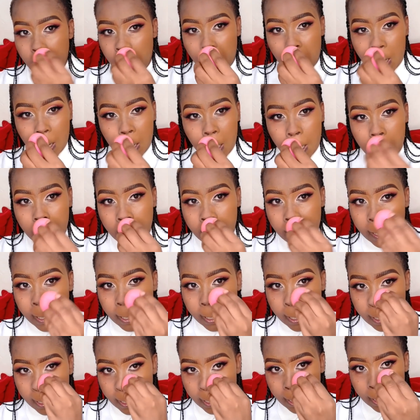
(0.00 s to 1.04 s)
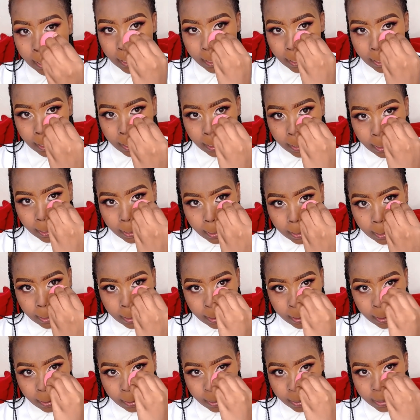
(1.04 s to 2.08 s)

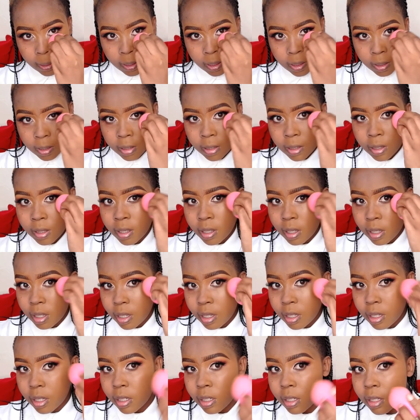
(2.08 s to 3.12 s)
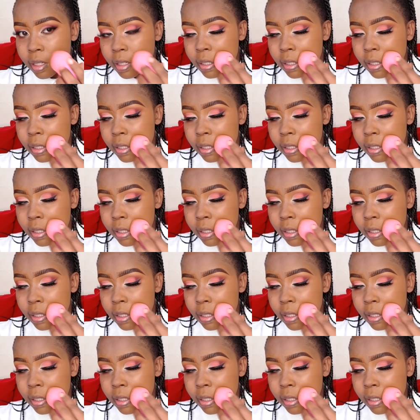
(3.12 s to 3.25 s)
[no speech]